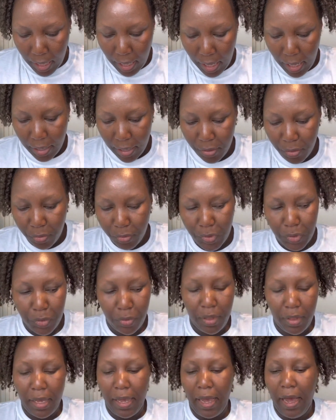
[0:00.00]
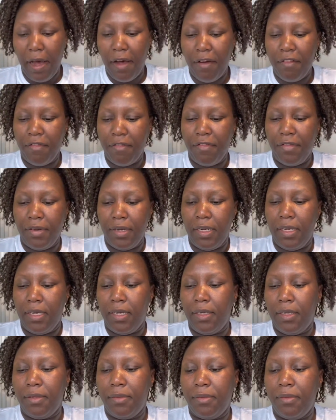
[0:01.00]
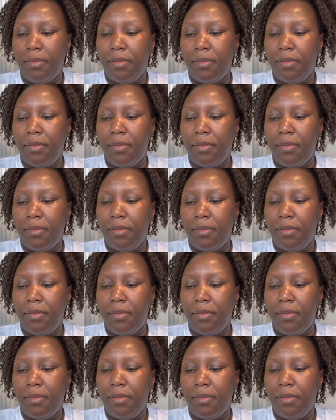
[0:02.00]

and also they have uh,